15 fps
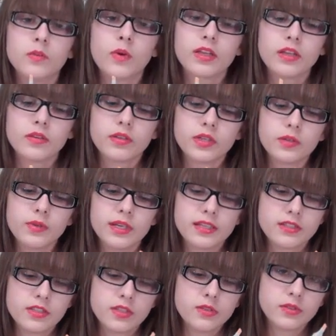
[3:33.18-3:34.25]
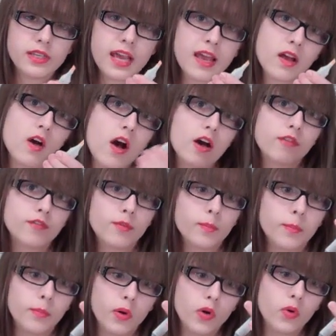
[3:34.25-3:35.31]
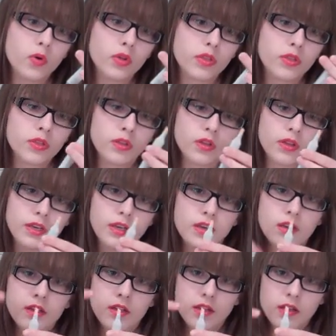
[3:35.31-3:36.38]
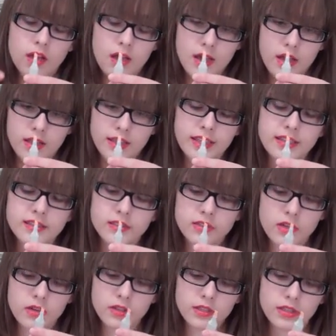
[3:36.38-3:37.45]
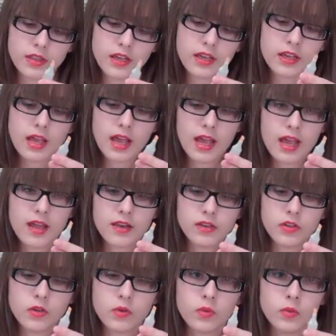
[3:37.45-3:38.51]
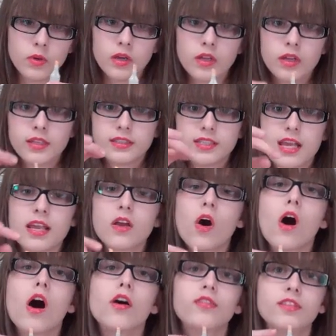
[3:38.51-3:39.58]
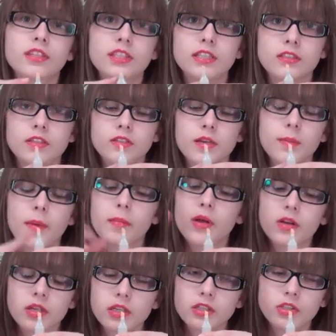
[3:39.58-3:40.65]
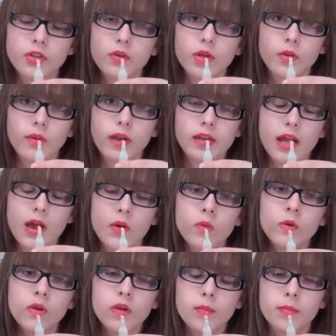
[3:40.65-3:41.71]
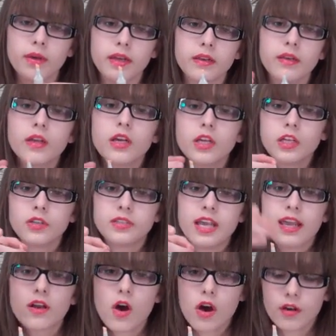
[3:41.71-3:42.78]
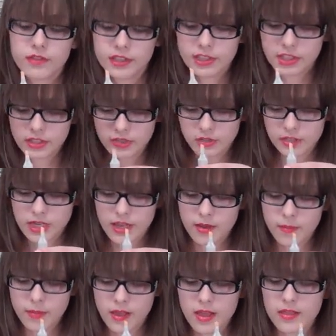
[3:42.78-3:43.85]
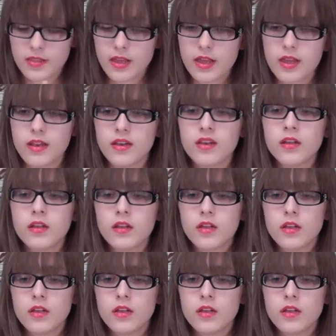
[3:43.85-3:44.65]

What you do is you take off both lids on the thing, and you take off the chisel tip. I'm not going to show you right now, but you take off the chisel tip and then